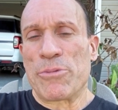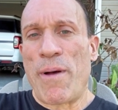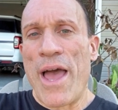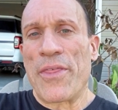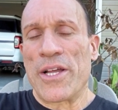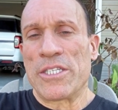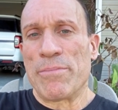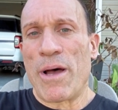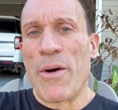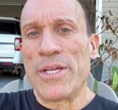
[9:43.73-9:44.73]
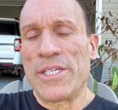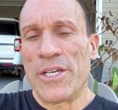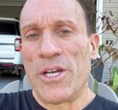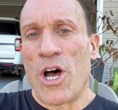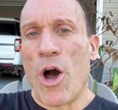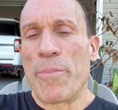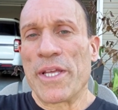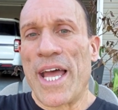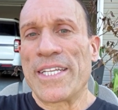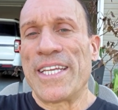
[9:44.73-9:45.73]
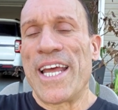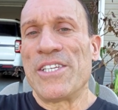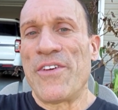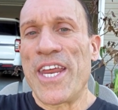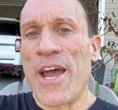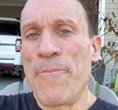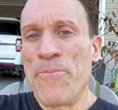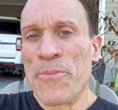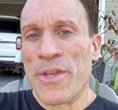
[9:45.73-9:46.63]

Pythons and Boas. Hope you liked today's video.